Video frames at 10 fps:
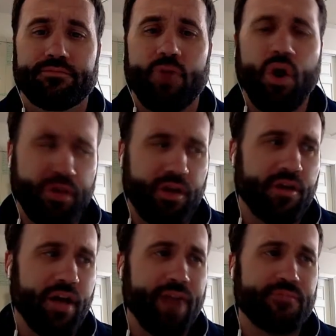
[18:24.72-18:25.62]
Oh yeah,
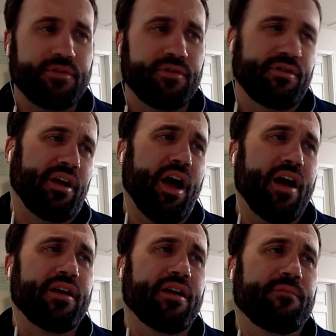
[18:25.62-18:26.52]
absolutely.
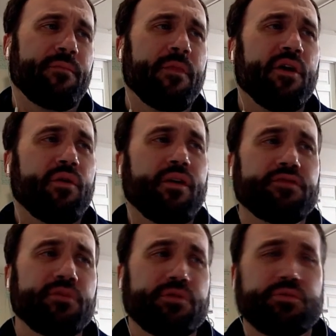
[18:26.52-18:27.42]
We have
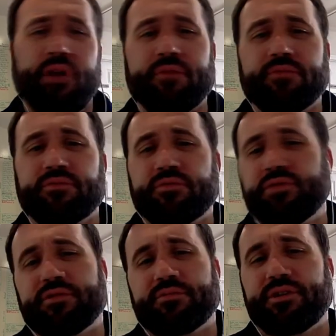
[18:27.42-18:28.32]
so much problems with
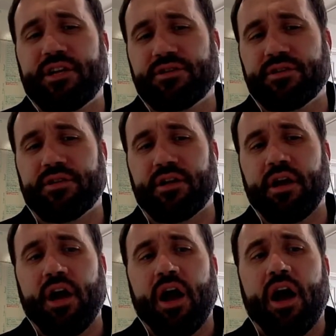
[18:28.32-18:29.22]
transportation that
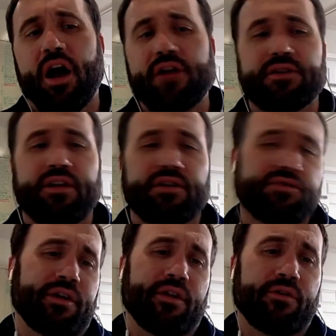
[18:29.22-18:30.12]
I just got a
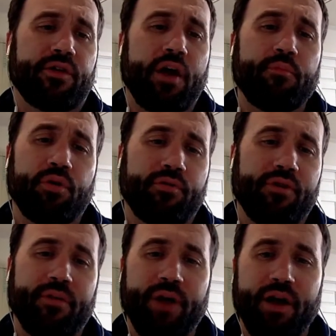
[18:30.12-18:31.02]
trailer that I pull
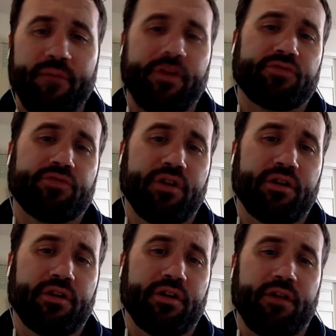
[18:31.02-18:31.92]
around behind my
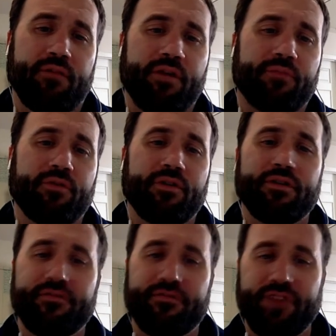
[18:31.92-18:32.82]
truck. And when I'm going
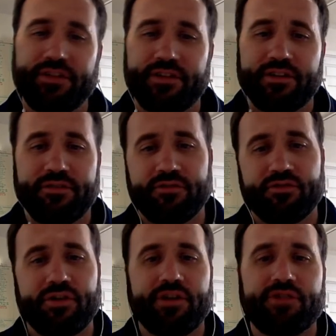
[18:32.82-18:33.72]
to visit different
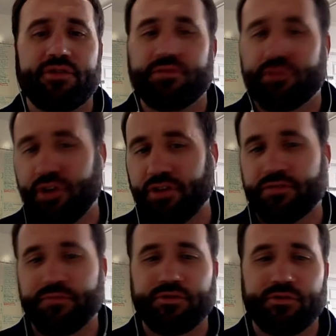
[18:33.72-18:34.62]
trade shows or
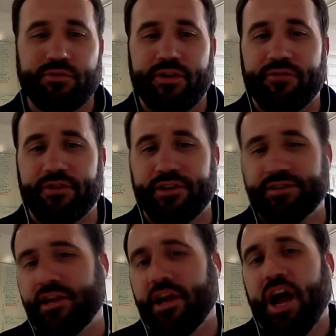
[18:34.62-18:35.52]
customers or whatever it
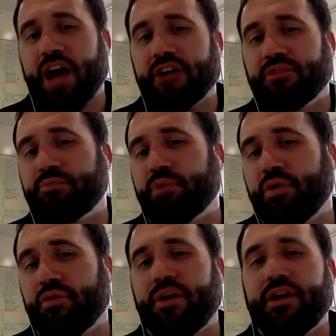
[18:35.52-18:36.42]
is, I just
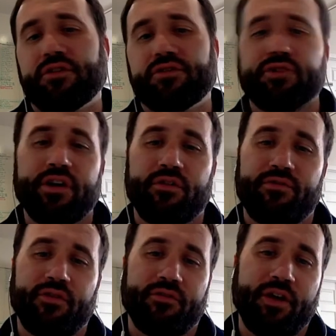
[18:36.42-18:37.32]
pull around a trailer
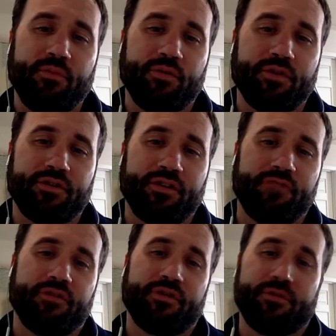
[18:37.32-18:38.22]
full of hempwood,
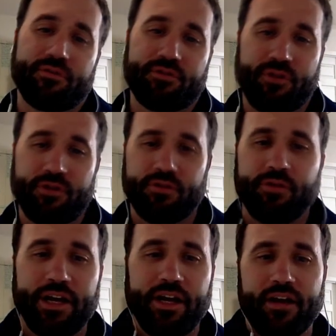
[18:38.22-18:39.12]
delivering orders along the
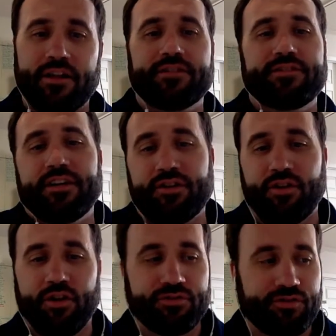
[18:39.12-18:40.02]
way, kind of like Santa
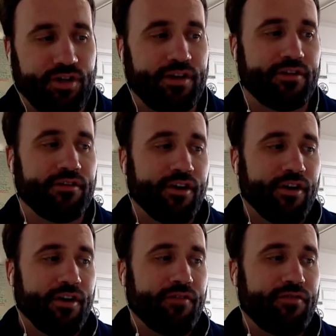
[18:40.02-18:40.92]
Claus trying to
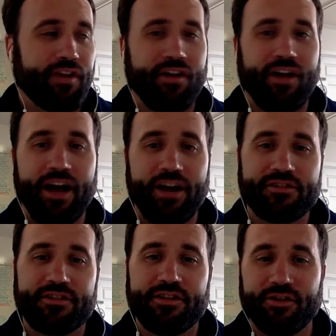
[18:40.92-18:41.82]
figure out how to
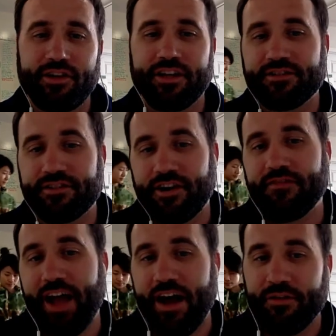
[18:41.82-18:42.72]
still get
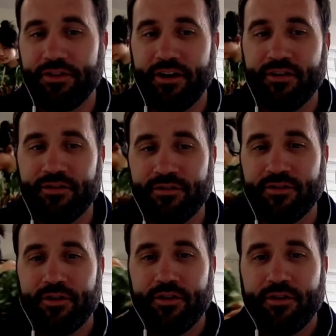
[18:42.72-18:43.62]
stuff out there,
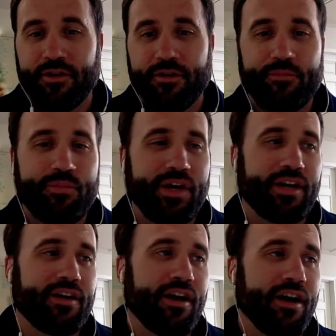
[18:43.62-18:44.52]

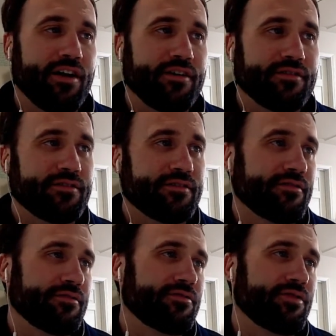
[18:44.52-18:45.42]
because
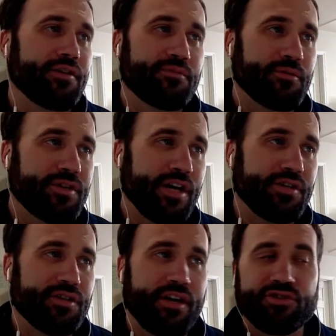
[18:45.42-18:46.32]

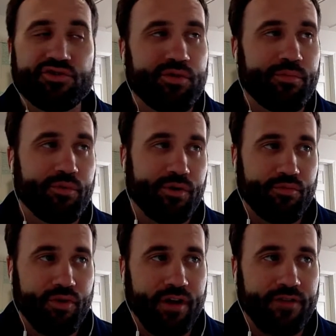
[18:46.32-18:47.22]
transportation has tripled in
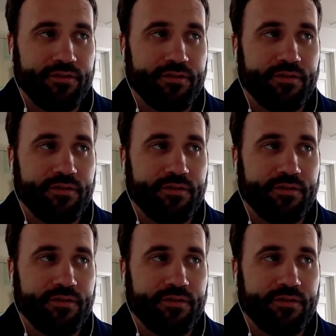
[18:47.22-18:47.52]
price.